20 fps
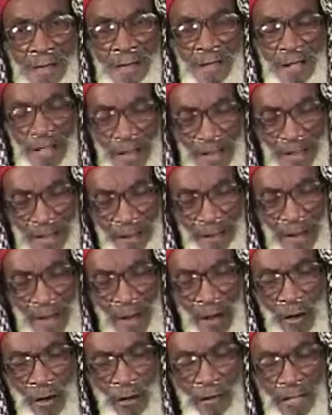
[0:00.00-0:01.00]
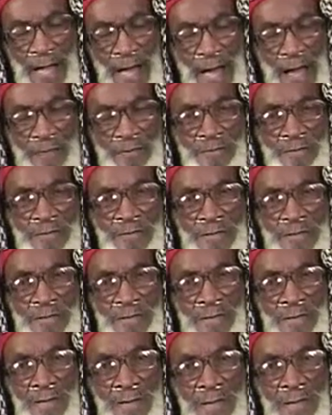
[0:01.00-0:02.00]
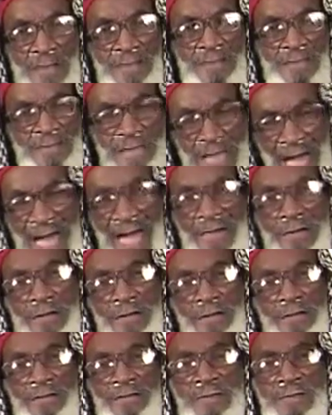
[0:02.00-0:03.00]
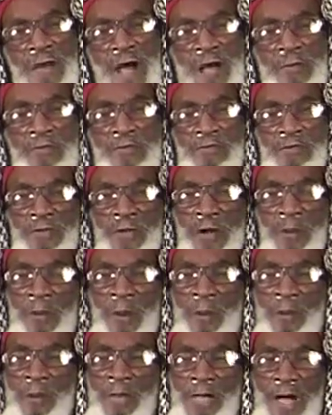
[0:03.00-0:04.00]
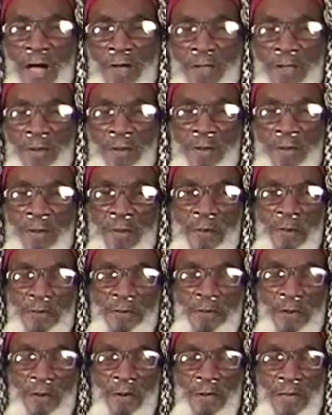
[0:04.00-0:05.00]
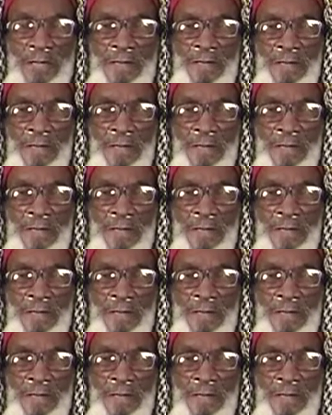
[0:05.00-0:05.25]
Clean up our own house. Then you can start talking about what other people are doing.